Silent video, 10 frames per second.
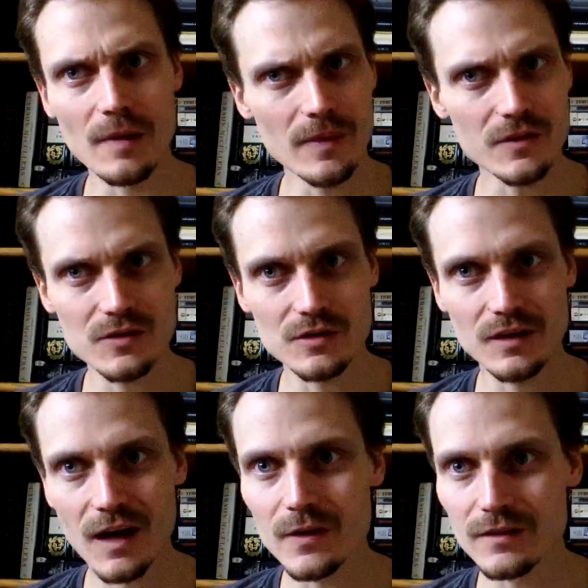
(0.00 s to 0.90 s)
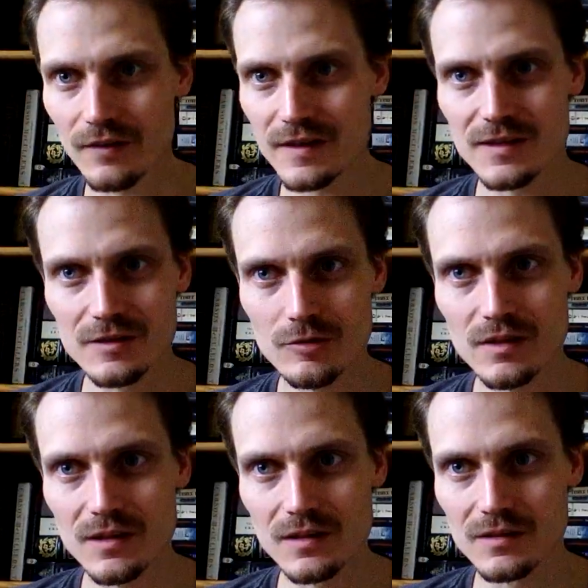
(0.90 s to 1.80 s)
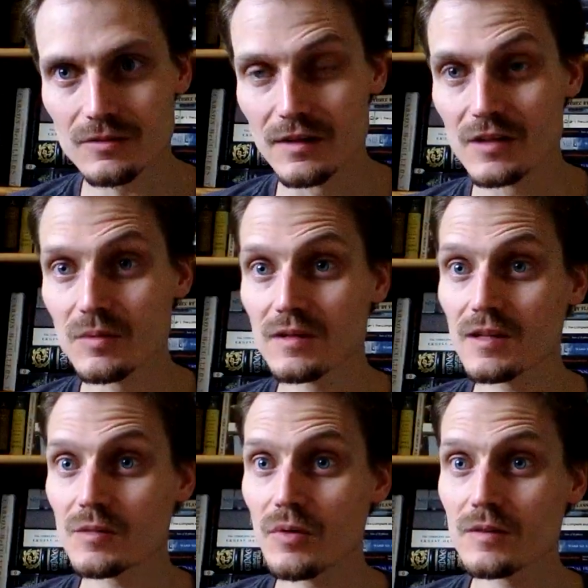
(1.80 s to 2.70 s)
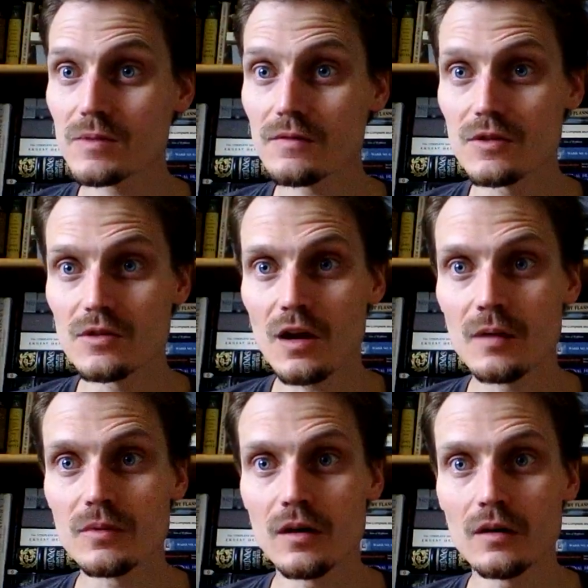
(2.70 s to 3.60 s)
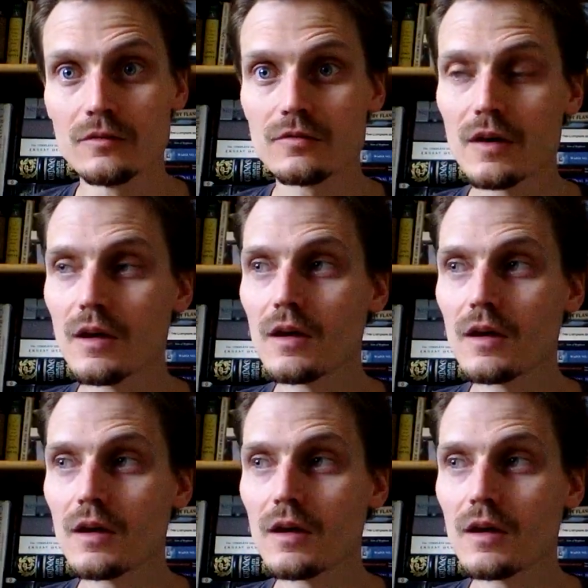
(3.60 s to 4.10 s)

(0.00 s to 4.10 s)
I'm not sure how he finds the authority to do this, but he takes upon himself the job of